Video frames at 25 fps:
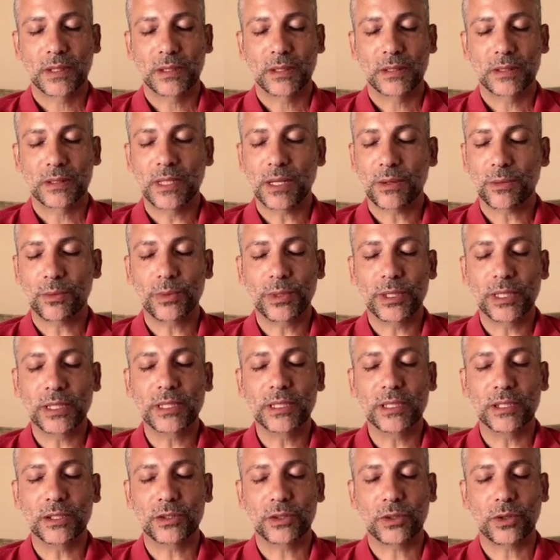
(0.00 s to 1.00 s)
it's not
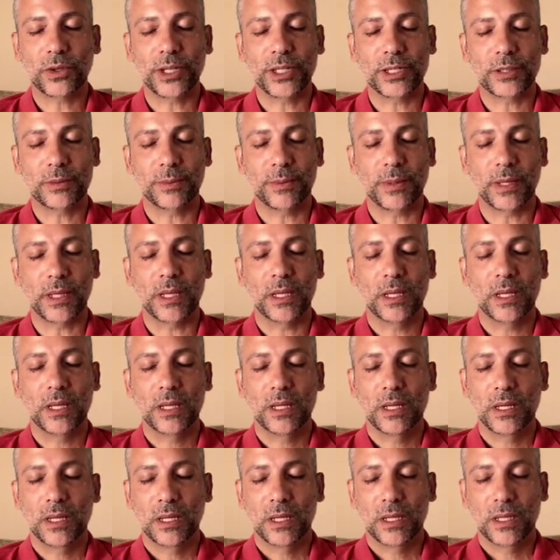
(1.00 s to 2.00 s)
really a choice, but
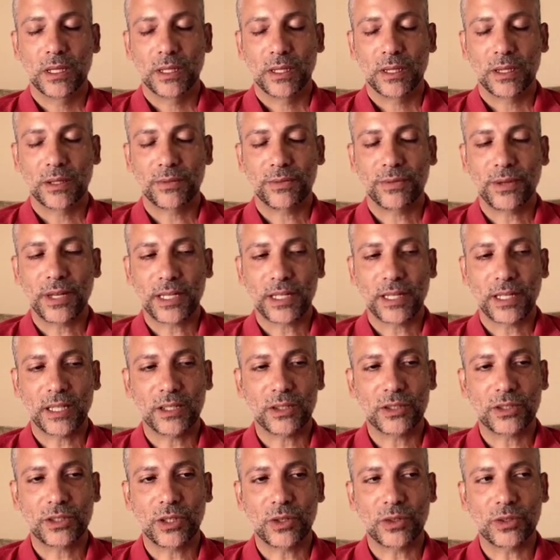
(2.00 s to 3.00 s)
the fact that
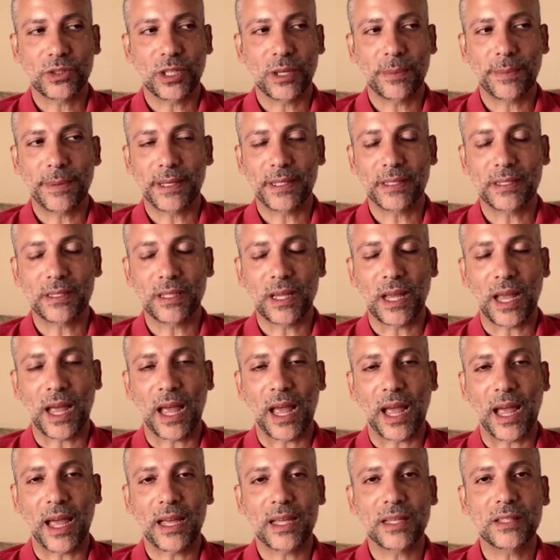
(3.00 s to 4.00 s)
it shows up
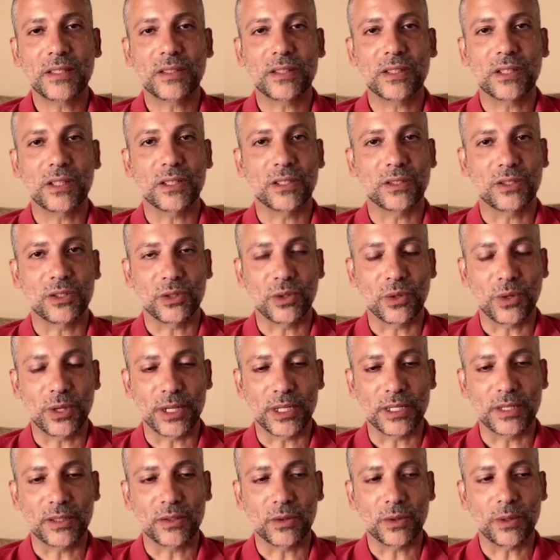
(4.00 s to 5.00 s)
as a choice,